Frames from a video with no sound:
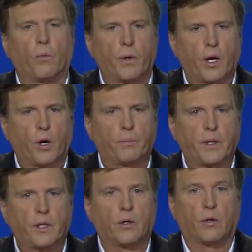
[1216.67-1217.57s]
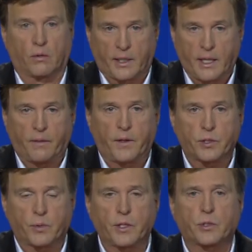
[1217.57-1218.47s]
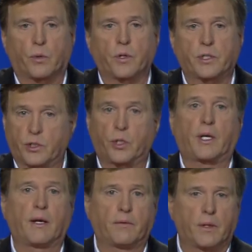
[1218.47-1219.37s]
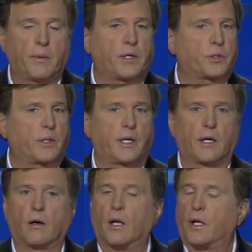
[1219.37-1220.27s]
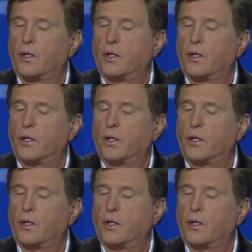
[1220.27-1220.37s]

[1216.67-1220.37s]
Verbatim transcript: We hope that you'll get this resource as you give to the ministry here.